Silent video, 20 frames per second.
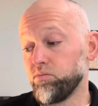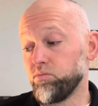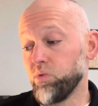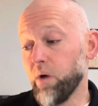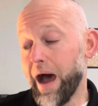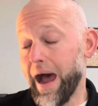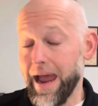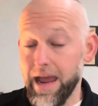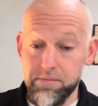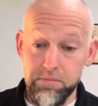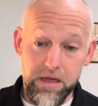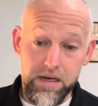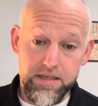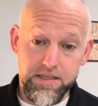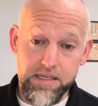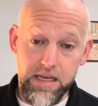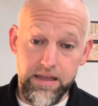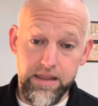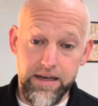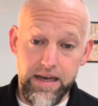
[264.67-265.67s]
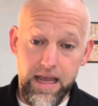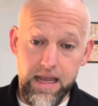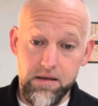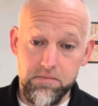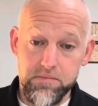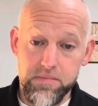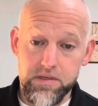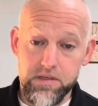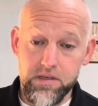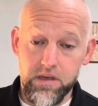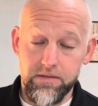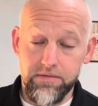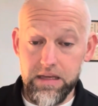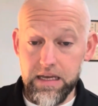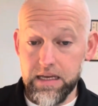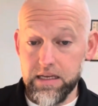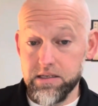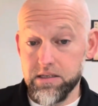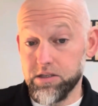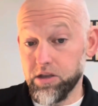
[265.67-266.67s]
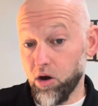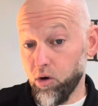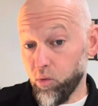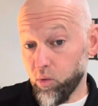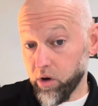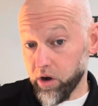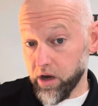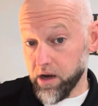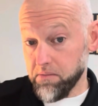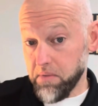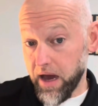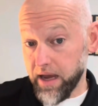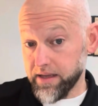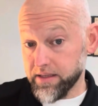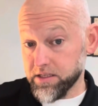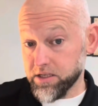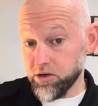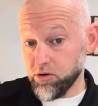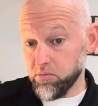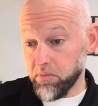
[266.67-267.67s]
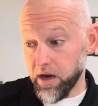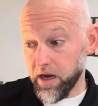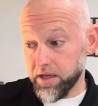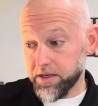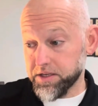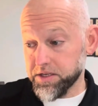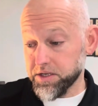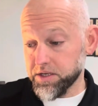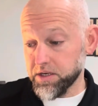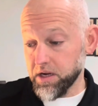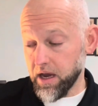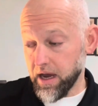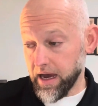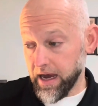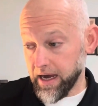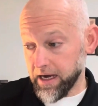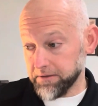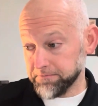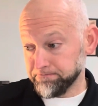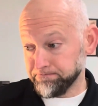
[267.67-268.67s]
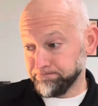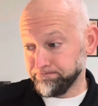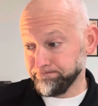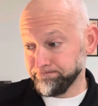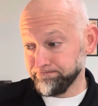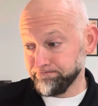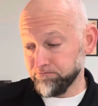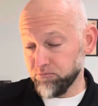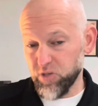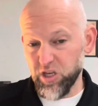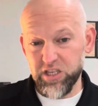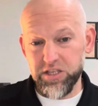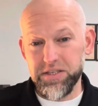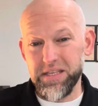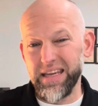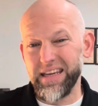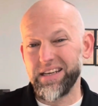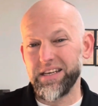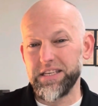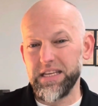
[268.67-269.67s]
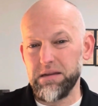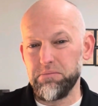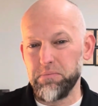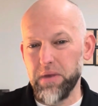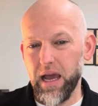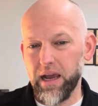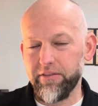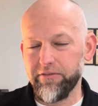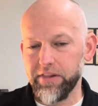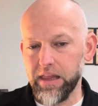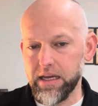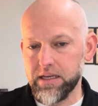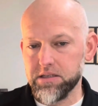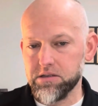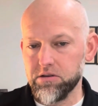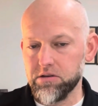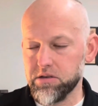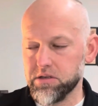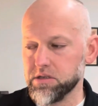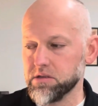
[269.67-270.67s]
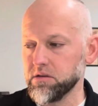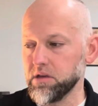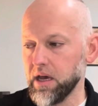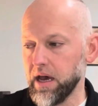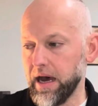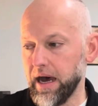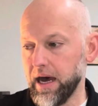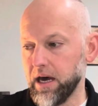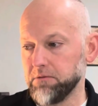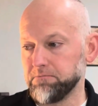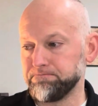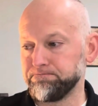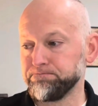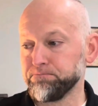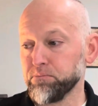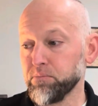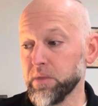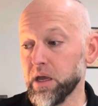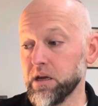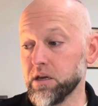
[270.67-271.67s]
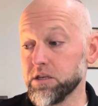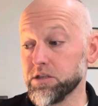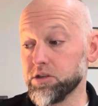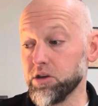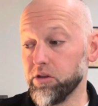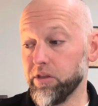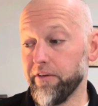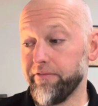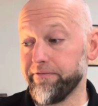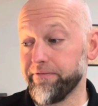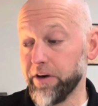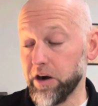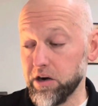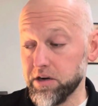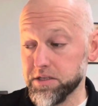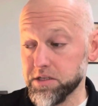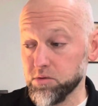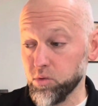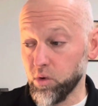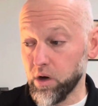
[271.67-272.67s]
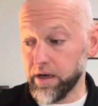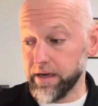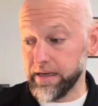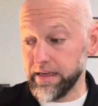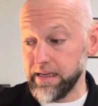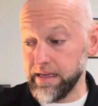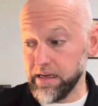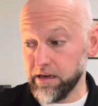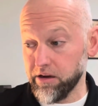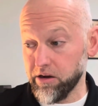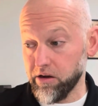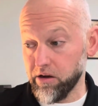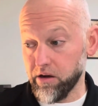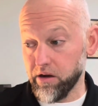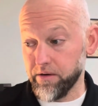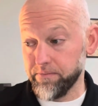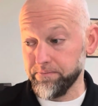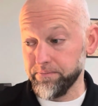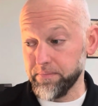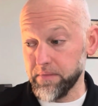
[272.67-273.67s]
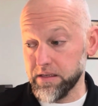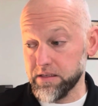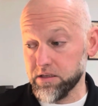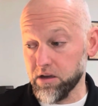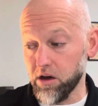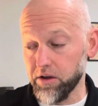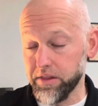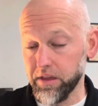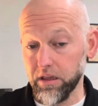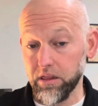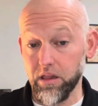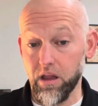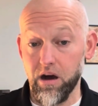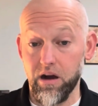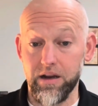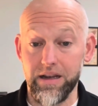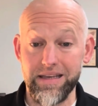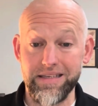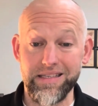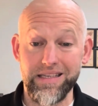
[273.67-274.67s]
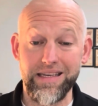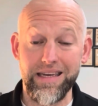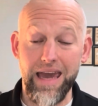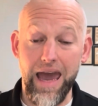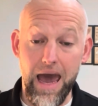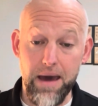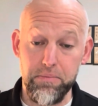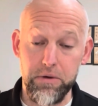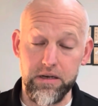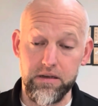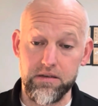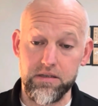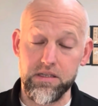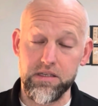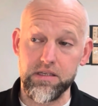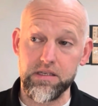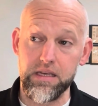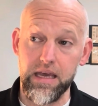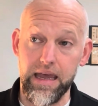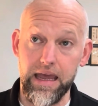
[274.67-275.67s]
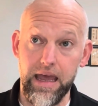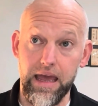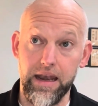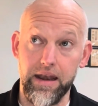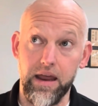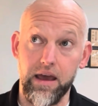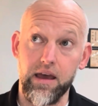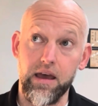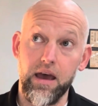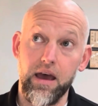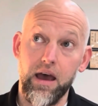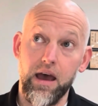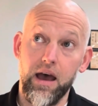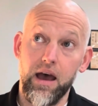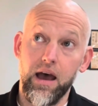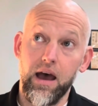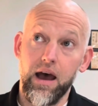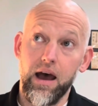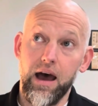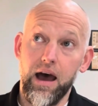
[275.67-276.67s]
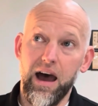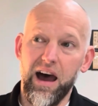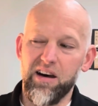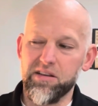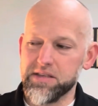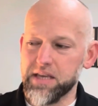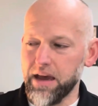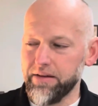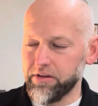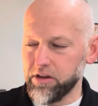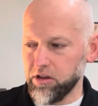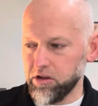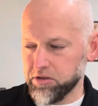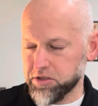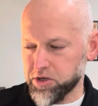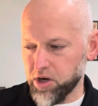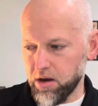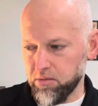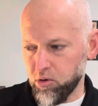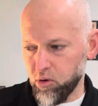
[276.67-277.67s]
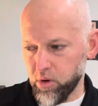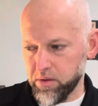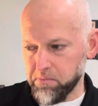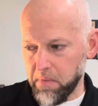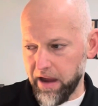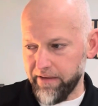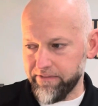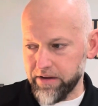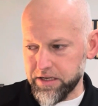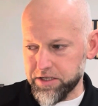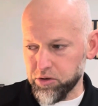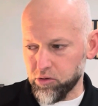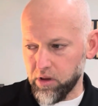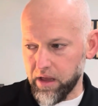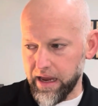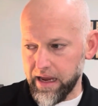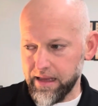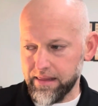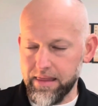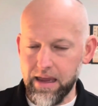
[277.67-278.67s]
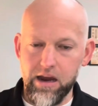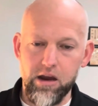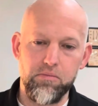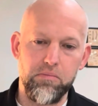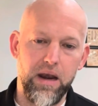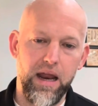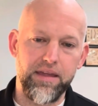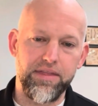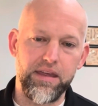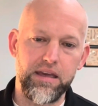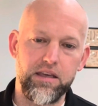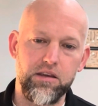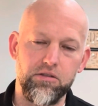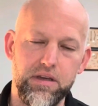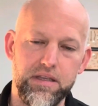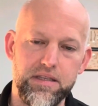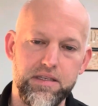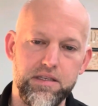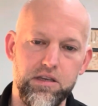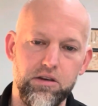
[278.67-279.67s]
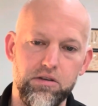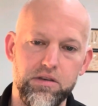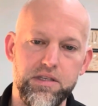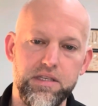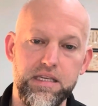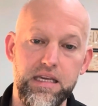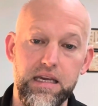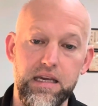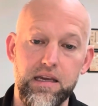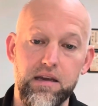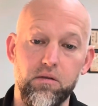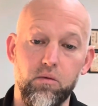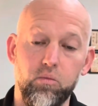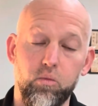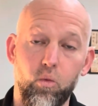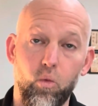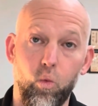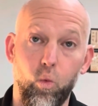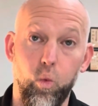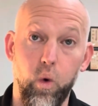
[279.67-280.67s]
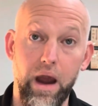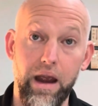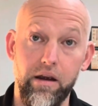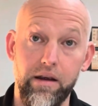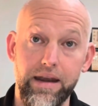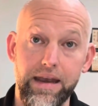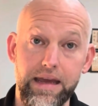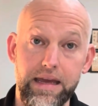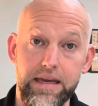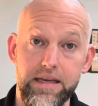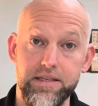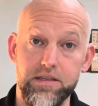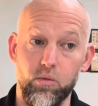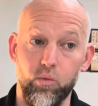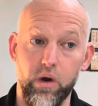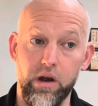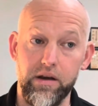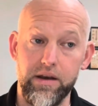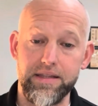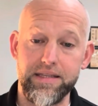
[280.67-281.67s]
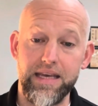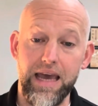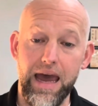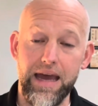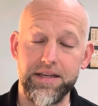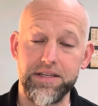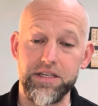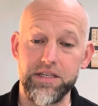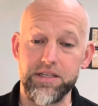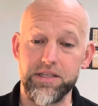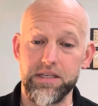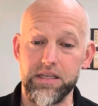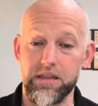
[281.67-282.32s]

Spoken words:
I am going to say the names of these. Don't worry about it too much. Just think deep neck flexors. So the first one here is called the longus capitis, and I was having a little trouble with my visual aid there, but I think you still see where it is and where it attaches.